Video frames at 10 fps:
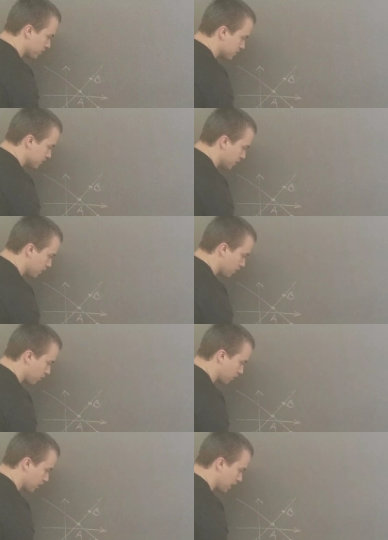C
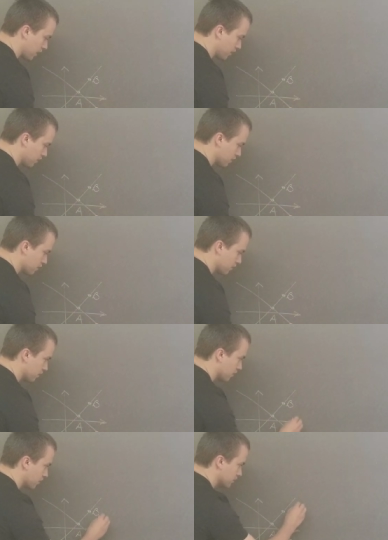on line,
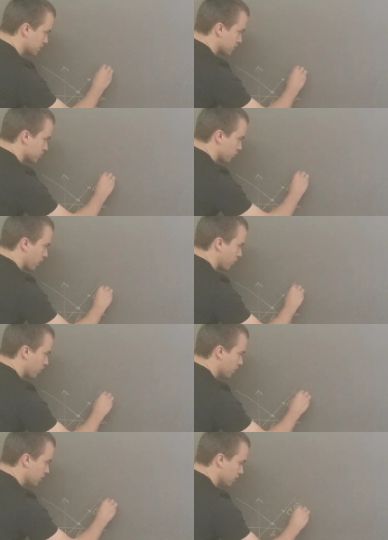this is
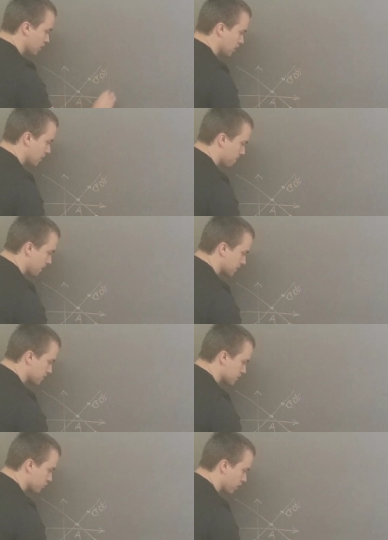y1, and
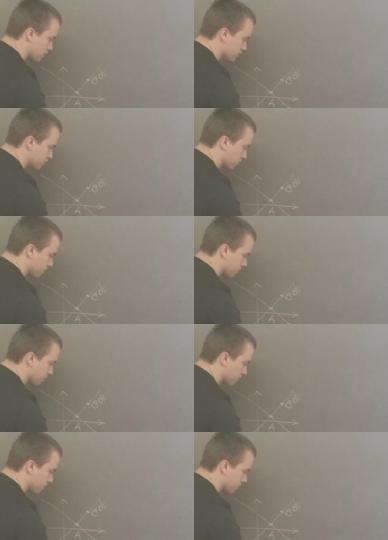this is y2.